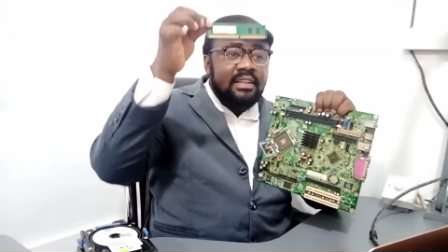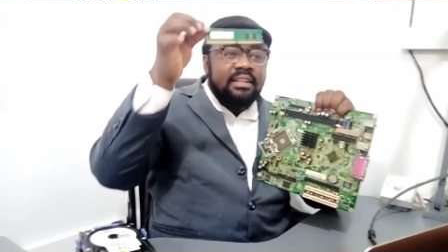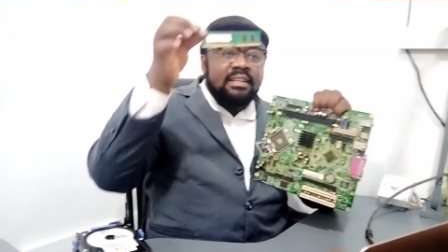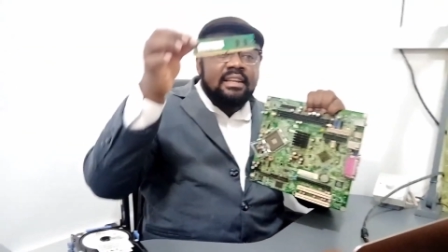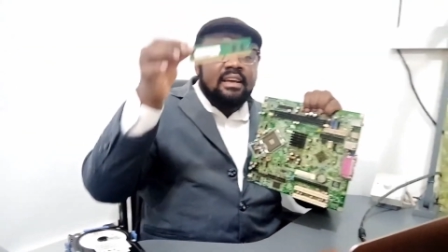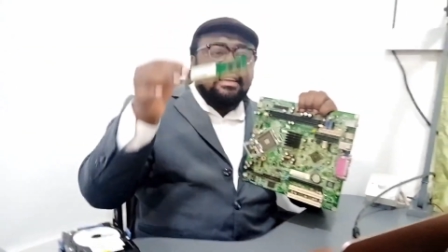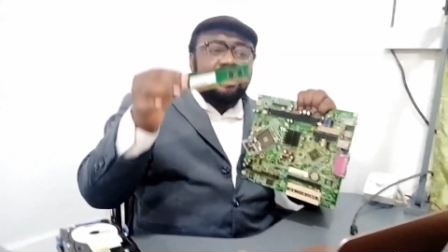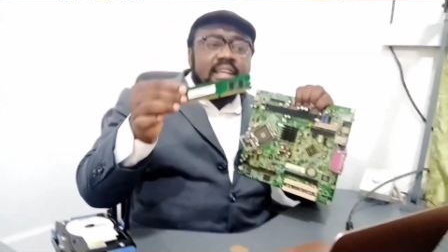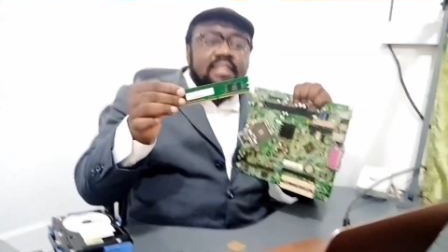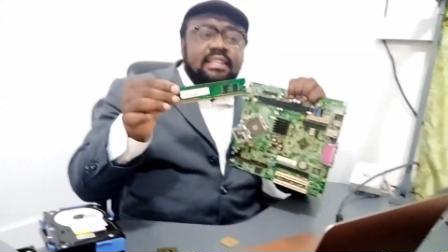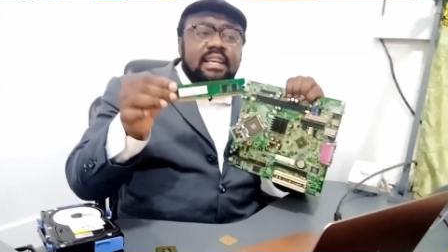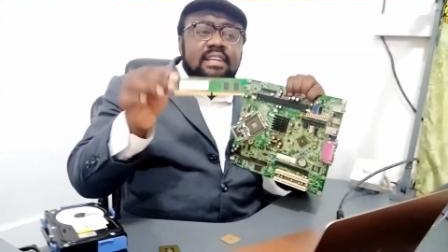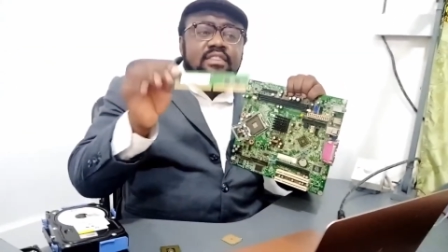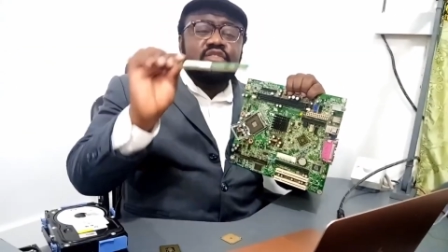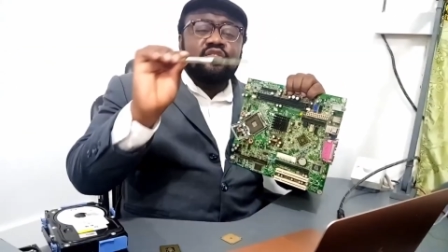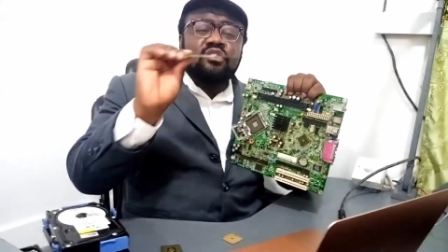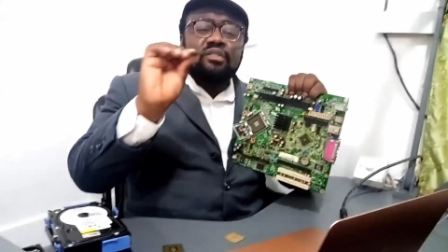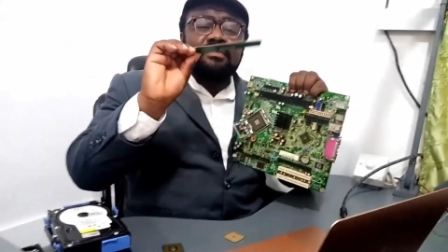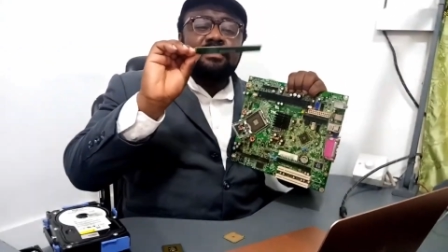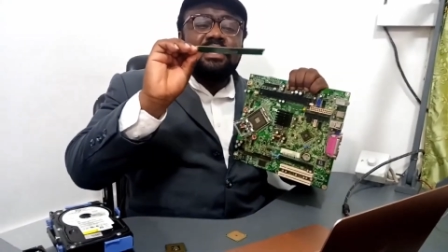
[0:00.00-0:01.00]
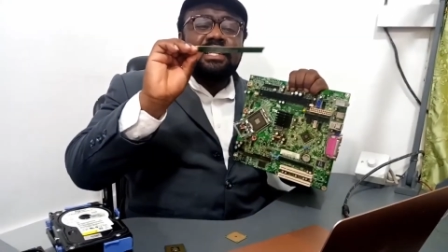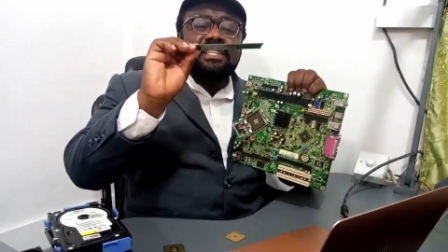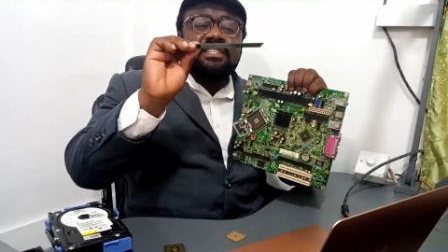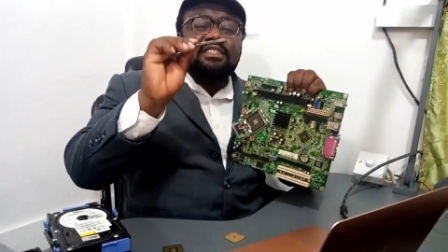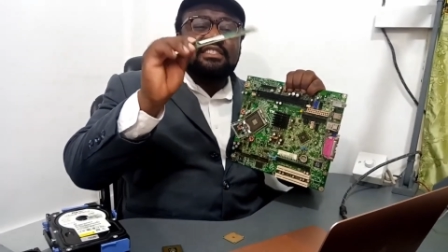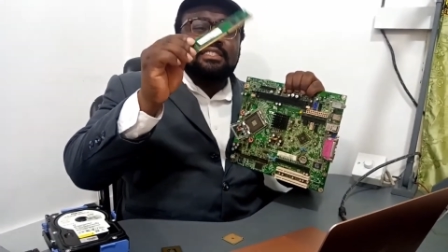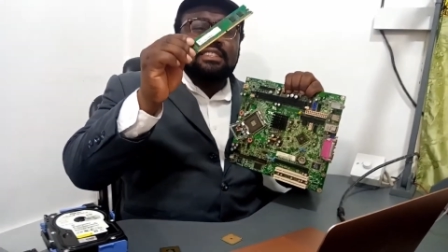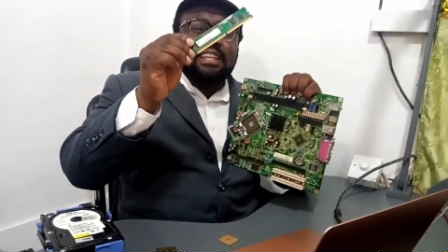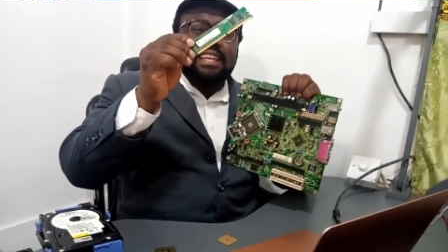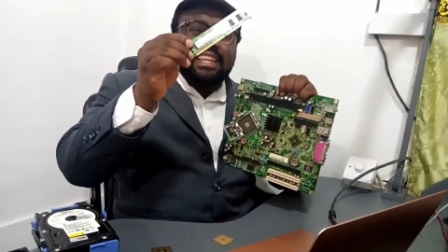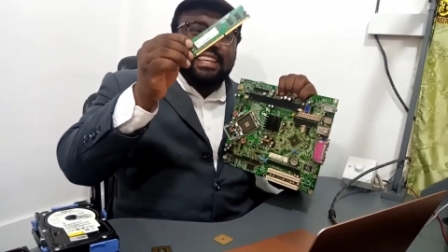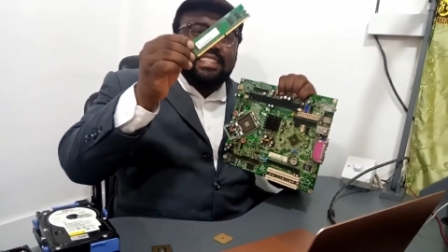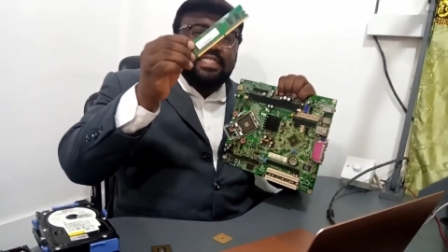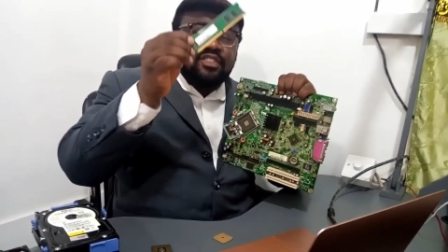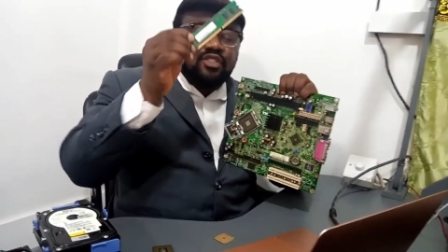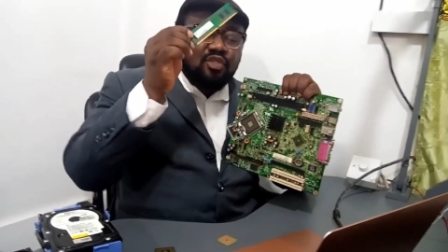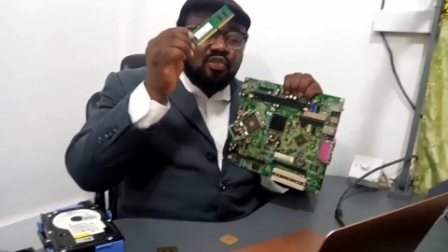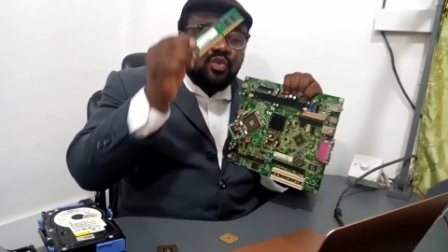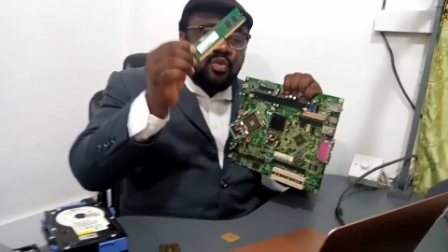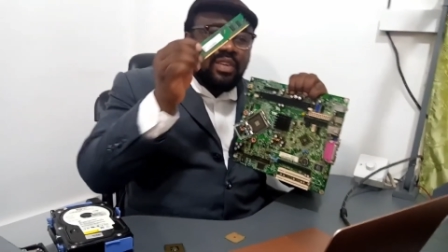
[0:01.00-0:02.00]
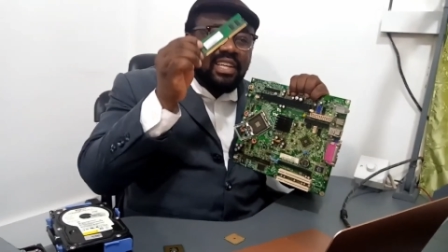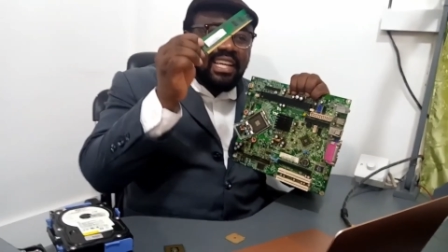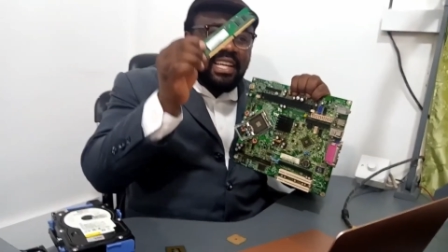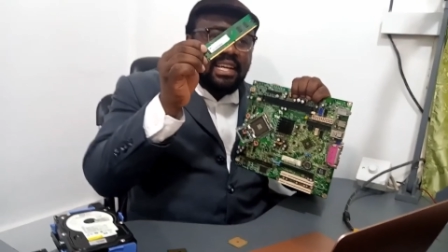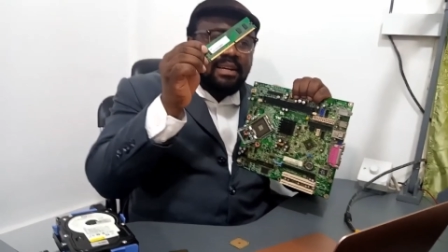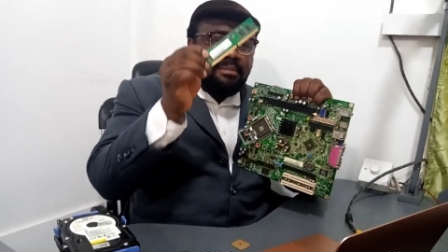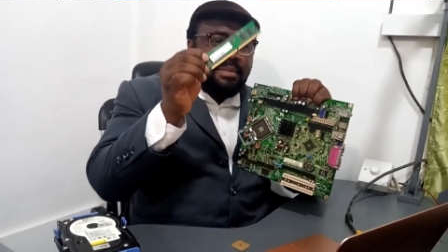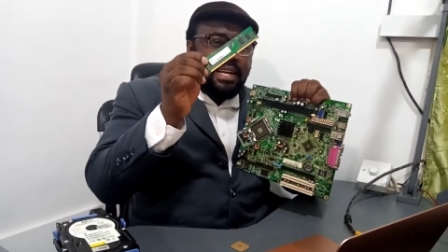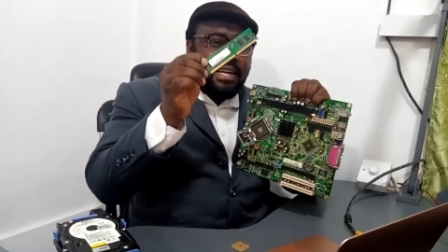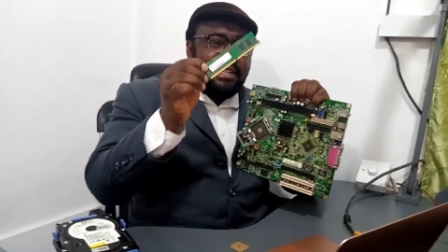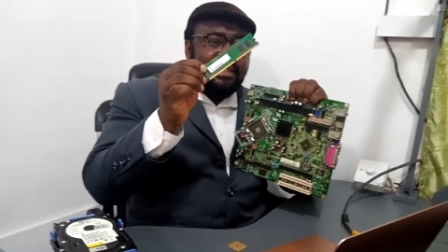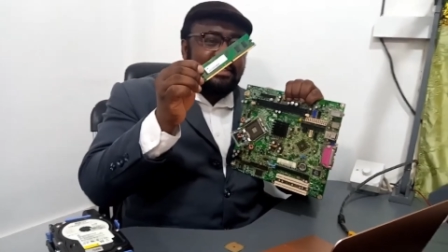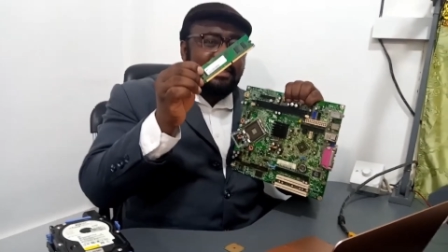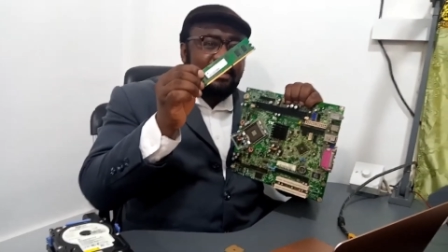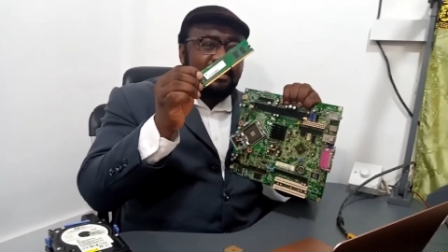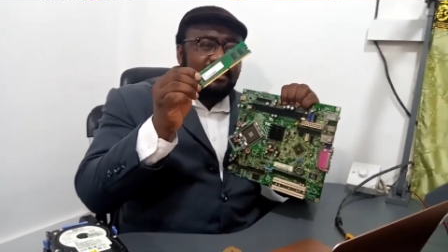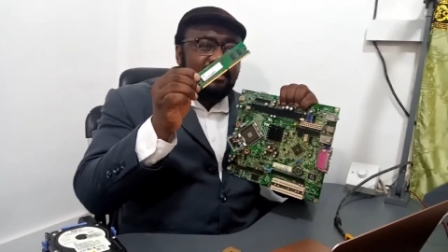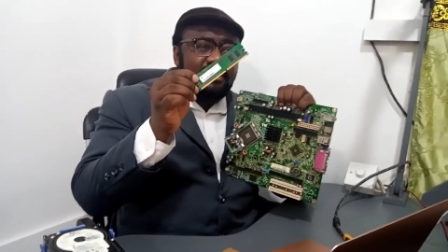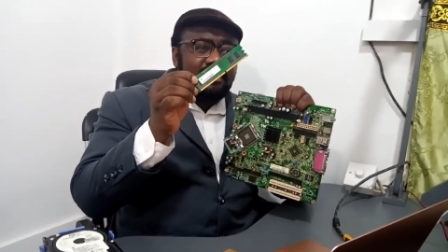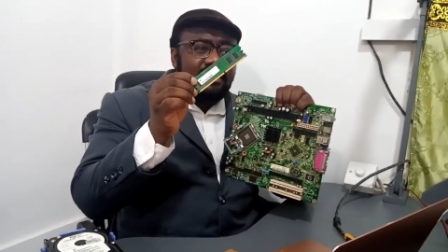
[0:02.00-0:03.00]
Now let's assume this is 2 gigabytes.